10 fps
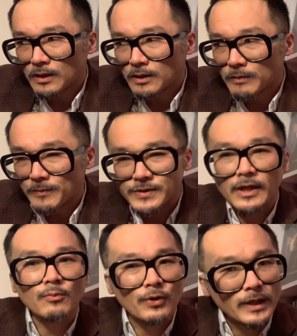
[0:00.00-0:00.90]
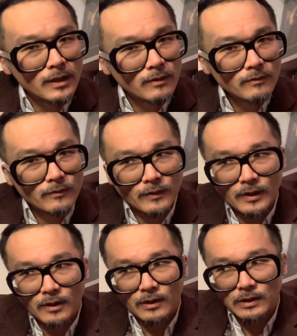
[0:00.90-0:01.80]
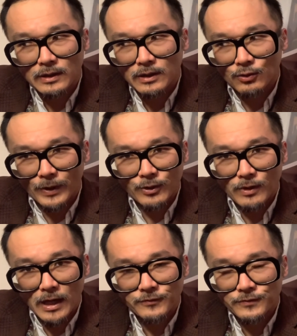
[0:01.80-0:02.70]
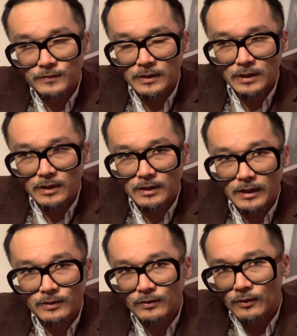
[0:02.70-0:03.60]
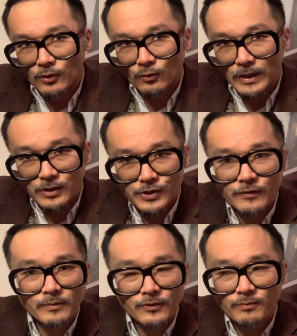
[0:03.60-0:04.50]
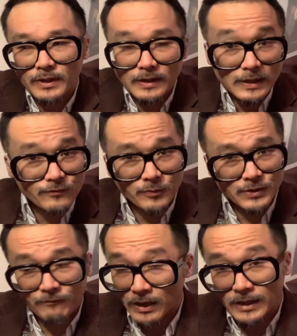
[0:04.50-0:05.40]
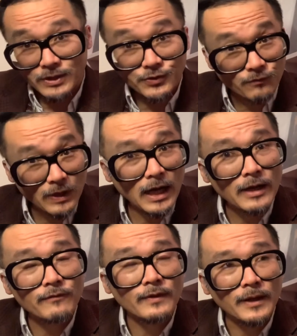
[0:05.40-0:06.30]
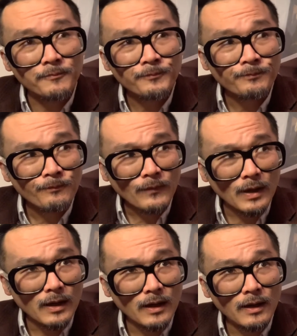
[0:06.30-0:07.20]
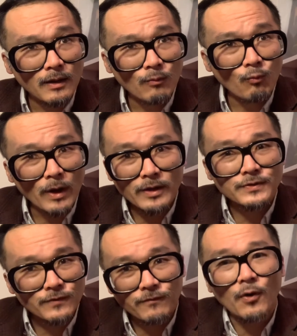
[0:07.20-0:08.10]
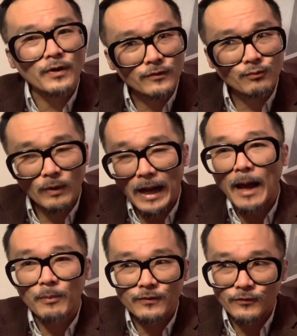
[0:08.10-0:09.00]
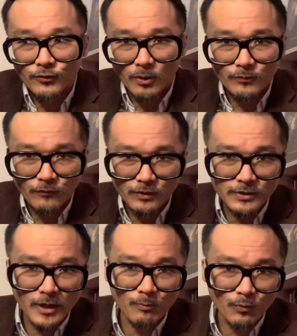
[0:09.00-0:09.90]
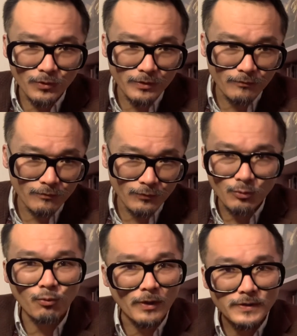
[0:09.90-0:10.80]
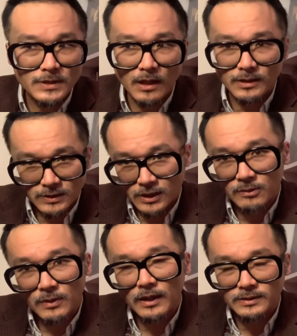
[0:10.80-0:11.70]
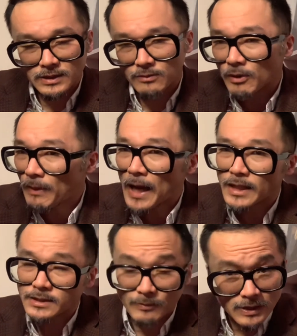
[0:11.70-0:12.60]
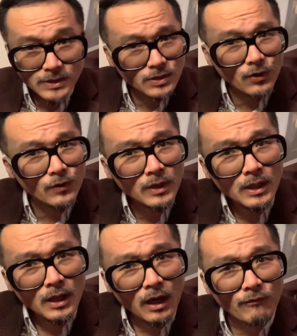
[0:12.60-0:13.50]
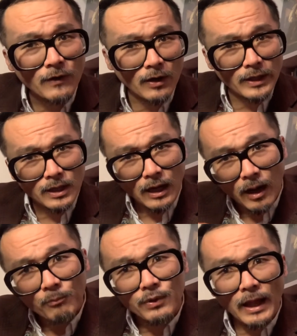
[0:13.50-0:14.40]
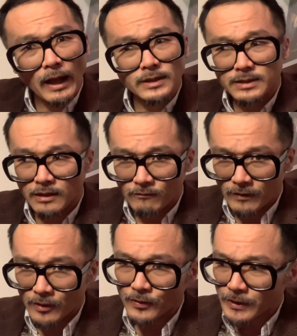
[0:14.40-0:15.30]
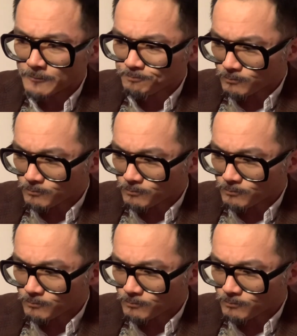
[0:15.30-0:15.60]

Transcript: maybe celebrating their great crafts and their great achievements, but these films have not yet survived, then what is the focus? What happens in terms of contemporary viewpoints on cinema and cinema past? I mean, this is all a very complex and a very